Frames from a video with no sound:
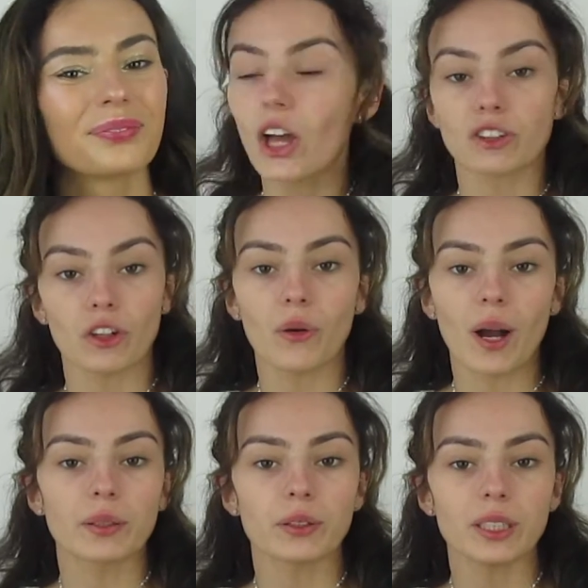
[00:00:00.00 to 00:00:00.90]
So
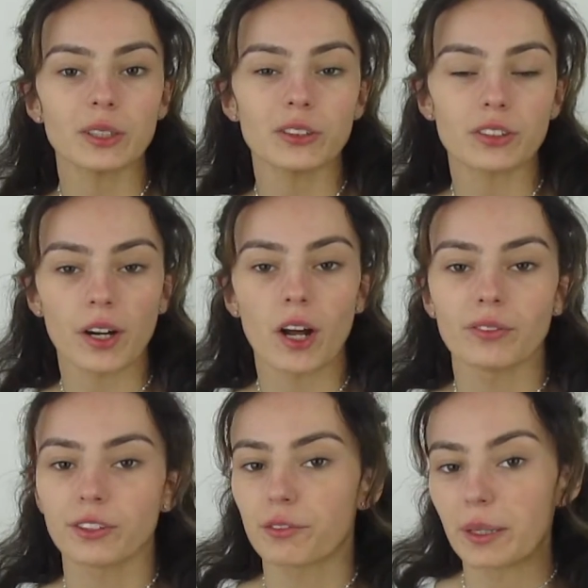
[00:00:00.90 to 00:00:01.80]
I'm going to start off
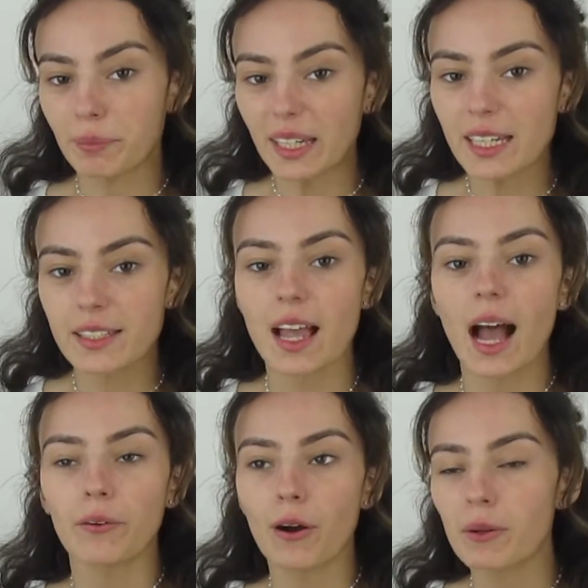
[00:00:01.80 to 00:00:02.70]
with my base.
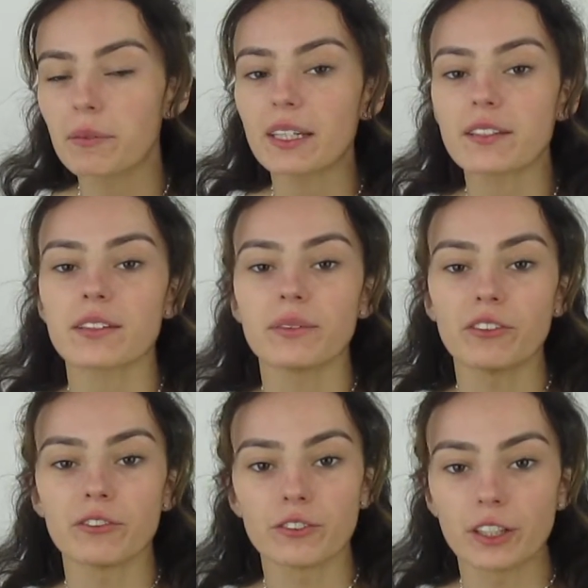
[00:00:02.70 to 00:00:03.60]
I want my base to be
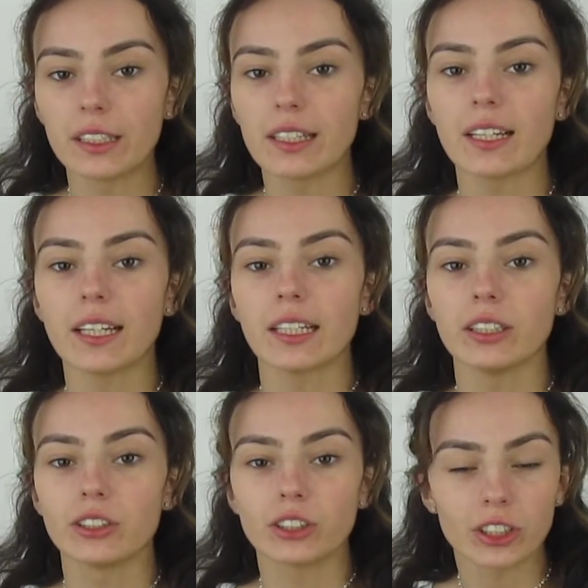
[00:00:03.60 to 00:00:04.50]

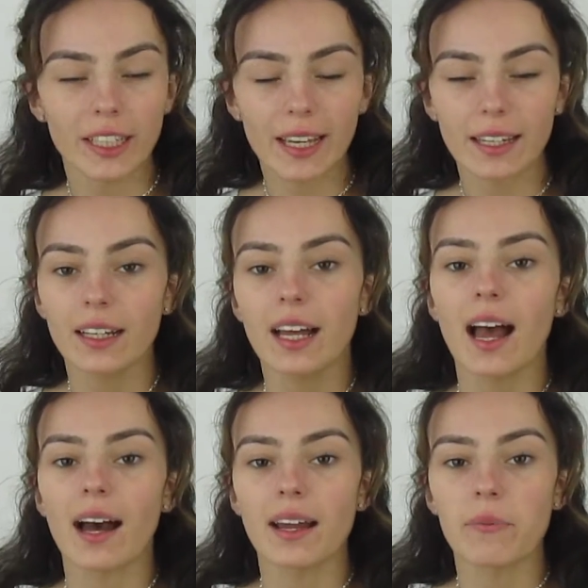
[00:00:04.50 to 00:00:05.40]
really dewy
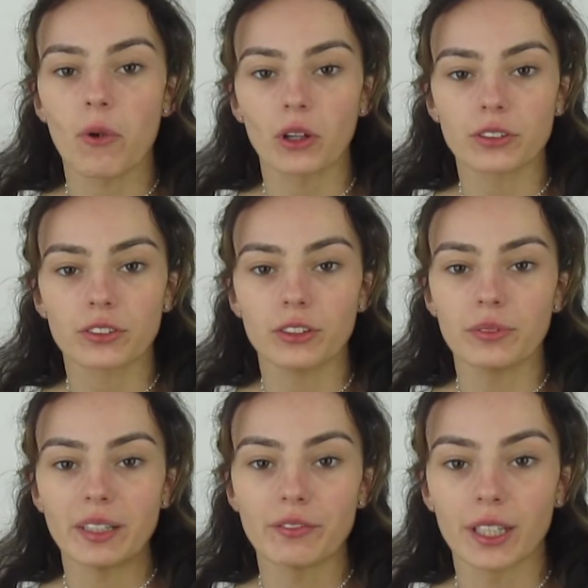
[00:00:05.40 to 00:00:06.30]
and I want to
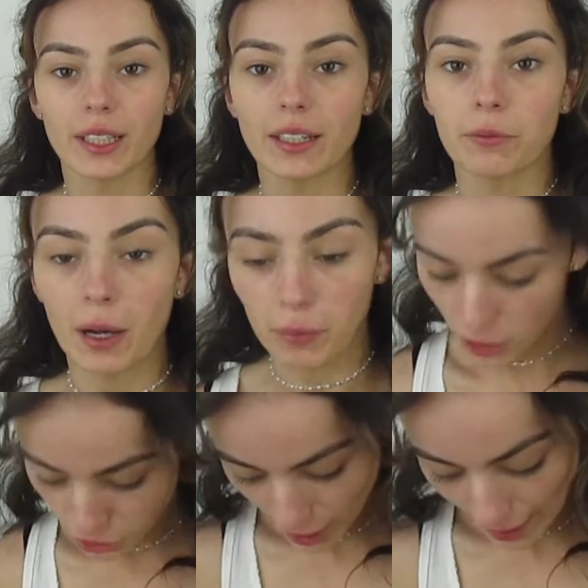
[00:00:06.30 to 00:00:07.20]
be really well
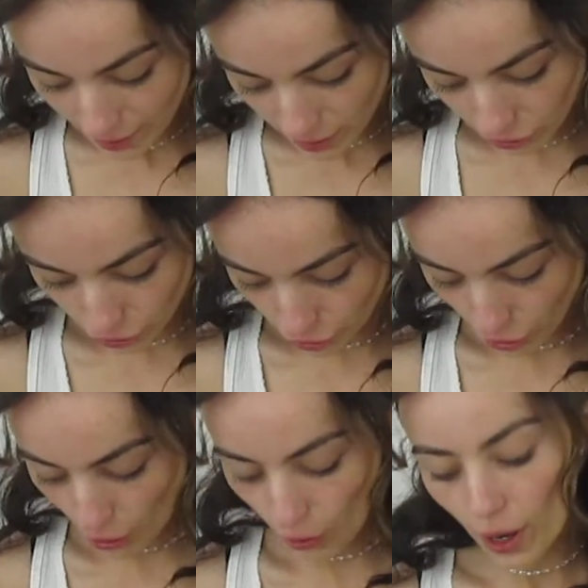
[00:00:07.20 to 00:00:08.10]
moisturised.
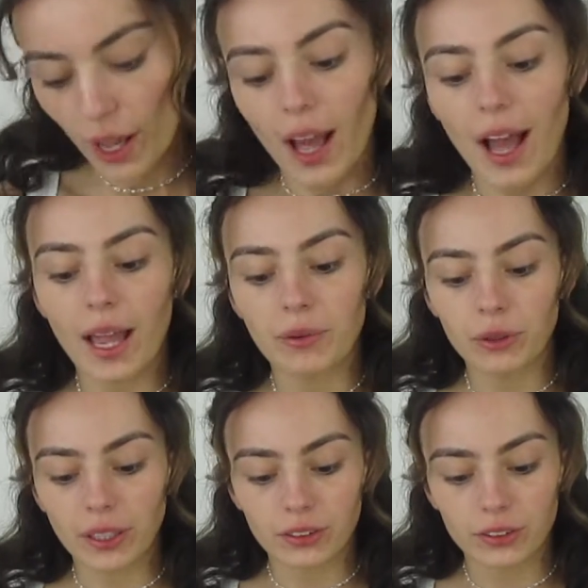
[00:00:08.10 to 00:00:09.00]
So I'm
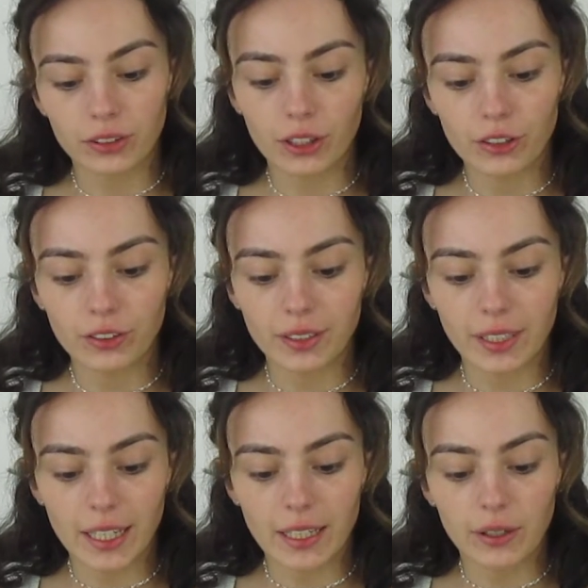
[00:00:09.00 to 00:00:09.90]
going to use
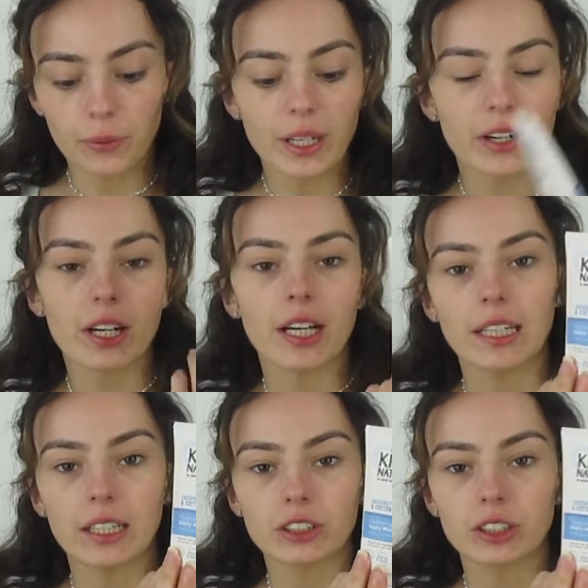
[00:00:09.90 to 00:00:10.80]
the We Are Kind
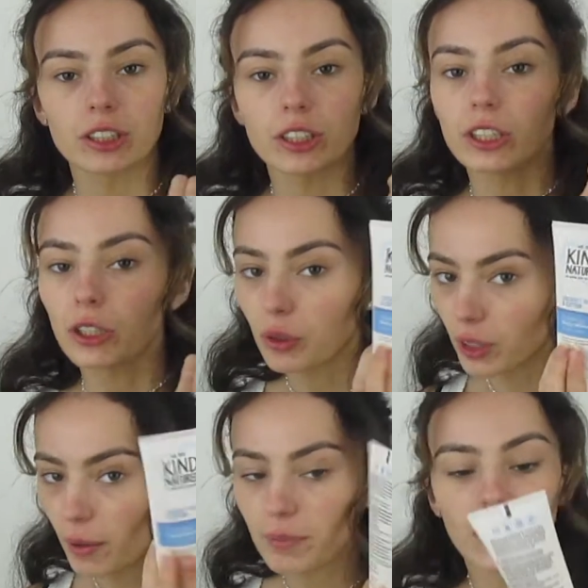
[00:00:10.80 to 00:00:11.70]
Natured
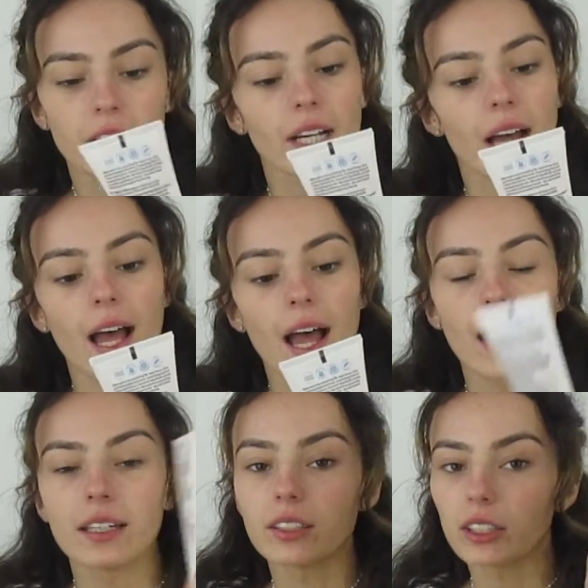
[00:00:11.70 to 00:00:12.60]
Coconut Milk
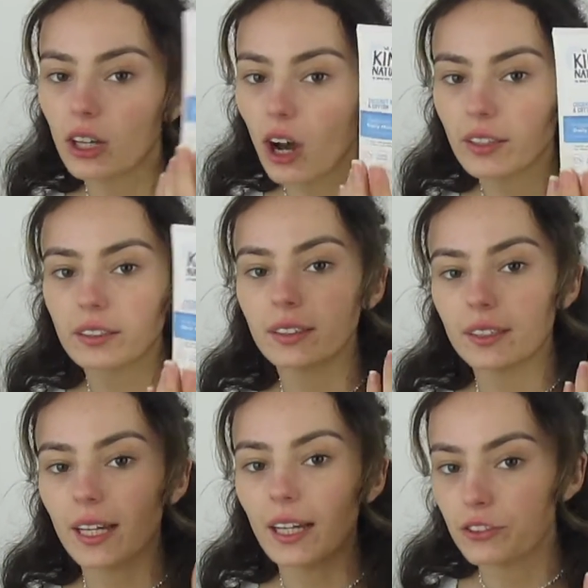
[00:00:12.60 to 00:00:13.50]
and Cotton
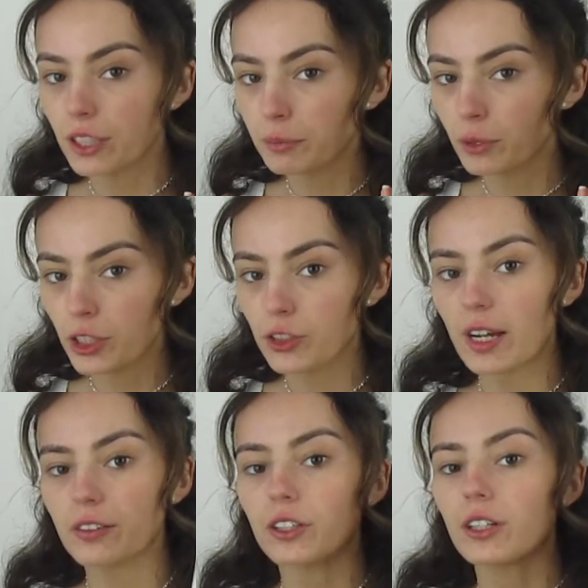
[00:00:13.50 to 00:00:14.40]
Daily Hydrating
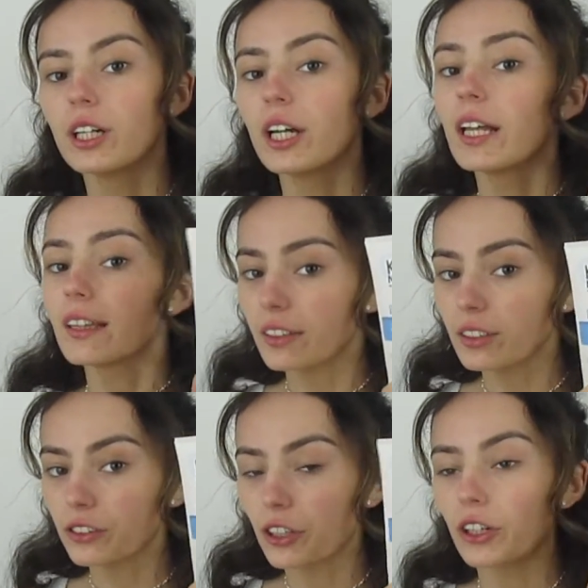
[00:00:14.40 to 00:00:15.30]
Moisturiser. This
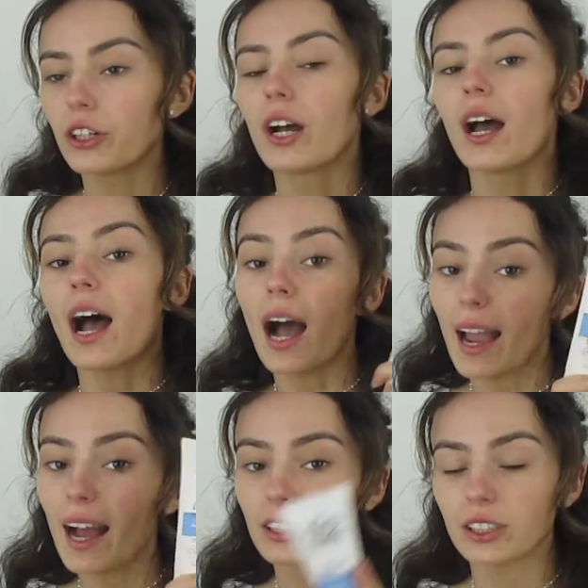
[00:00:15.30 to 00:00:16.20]
is new. I
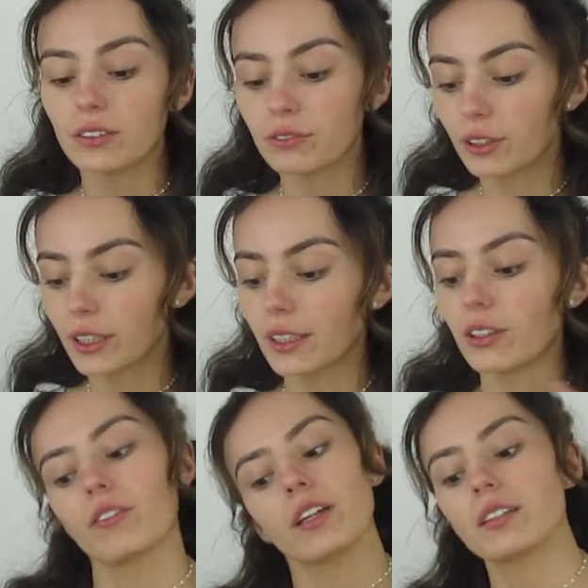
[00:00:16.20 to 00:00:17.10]
actually really
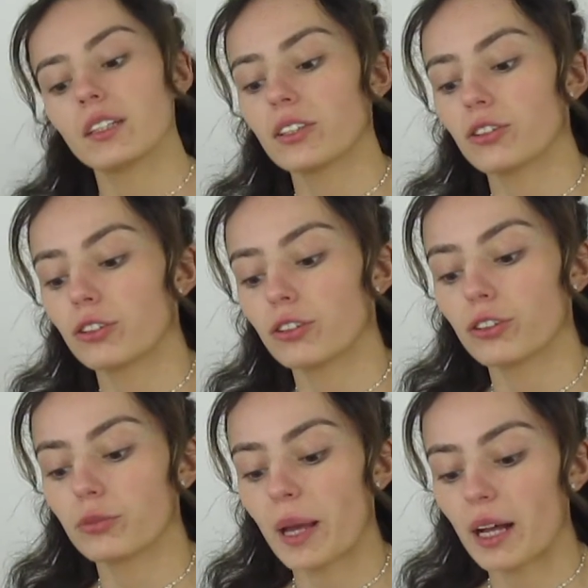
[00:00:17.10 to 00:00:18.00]
love this. It
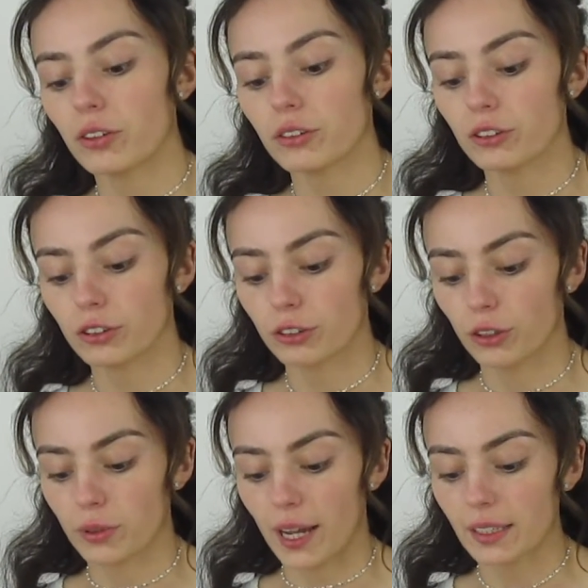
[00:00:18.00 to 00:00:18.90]
smells so
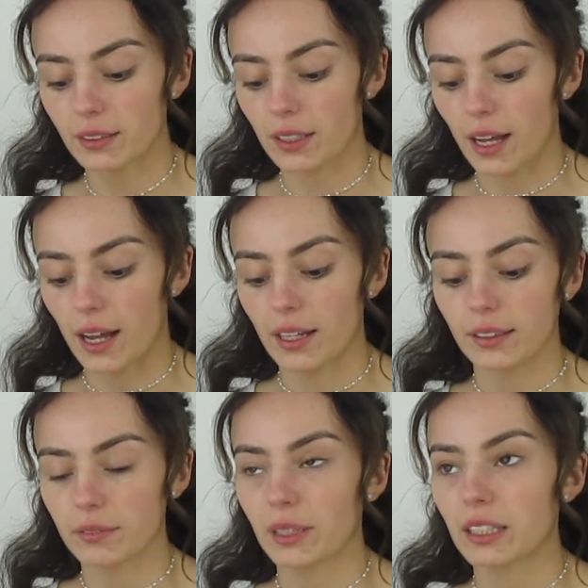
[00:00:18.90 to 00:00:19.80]
nice and
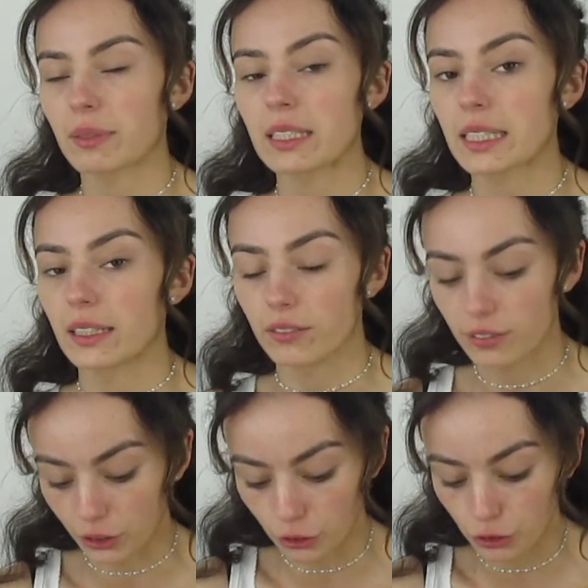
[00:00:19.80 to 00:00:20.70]
it makes my skin
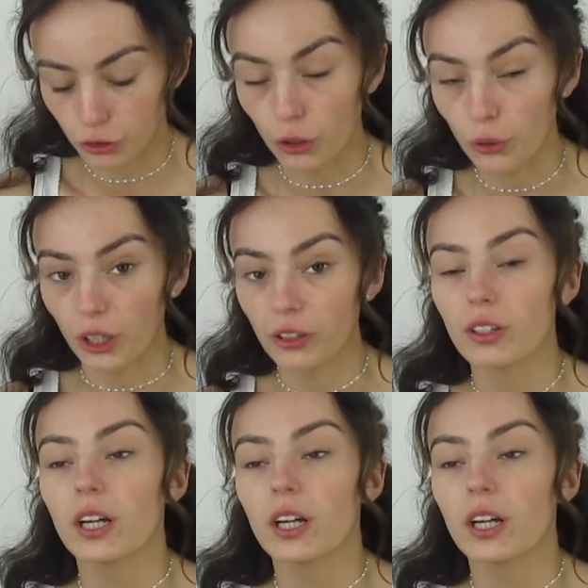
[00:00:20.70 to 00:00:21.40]
feel so good.